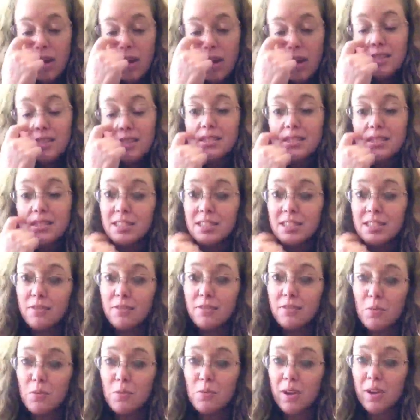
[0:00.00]
Stacy, if
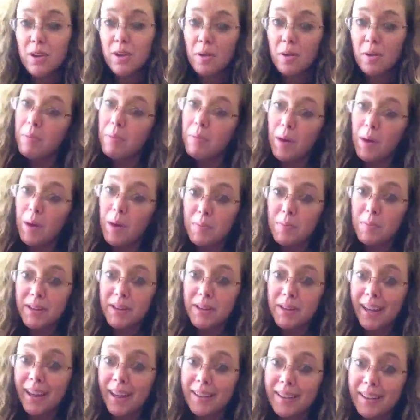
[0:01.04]
you want to pop up
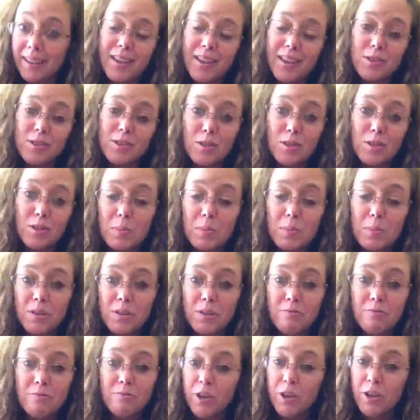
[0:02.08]
again so that people can
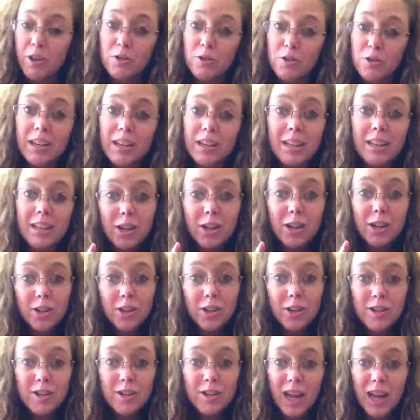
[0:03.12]
follow you, you can click on
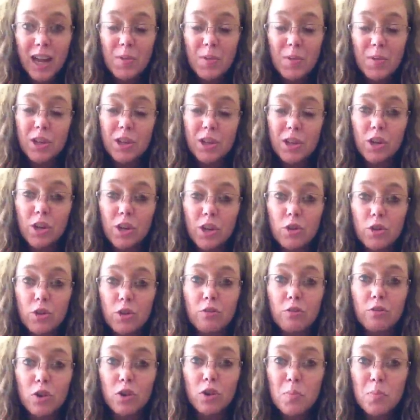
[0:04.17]
her name and then you can go to
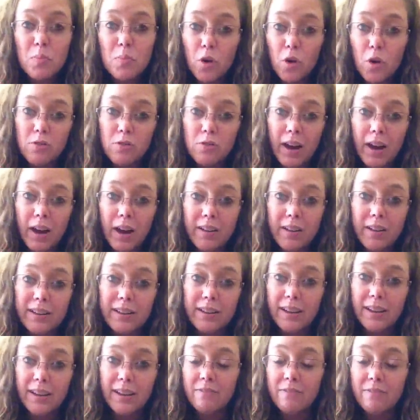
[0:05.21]
view profile and
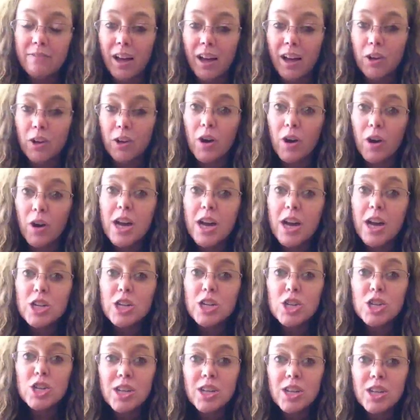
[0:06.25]
hit follow.
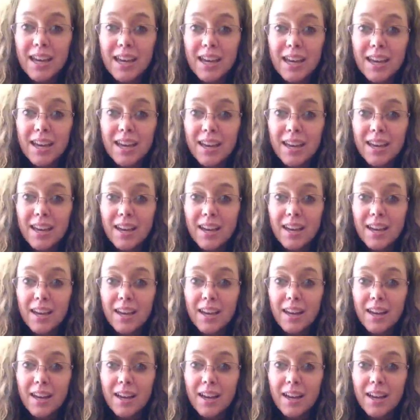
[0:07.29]
She
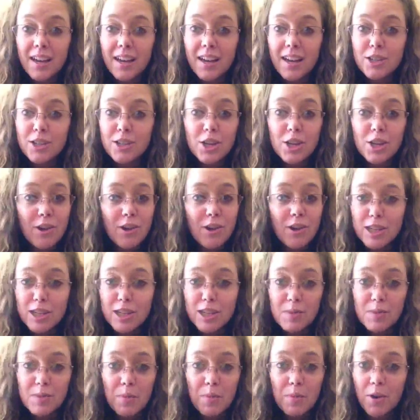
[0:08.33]
cracks
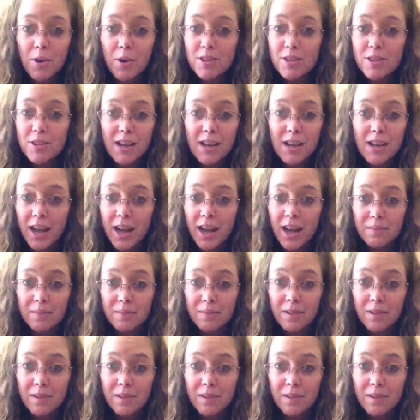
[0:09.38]
me up all the time.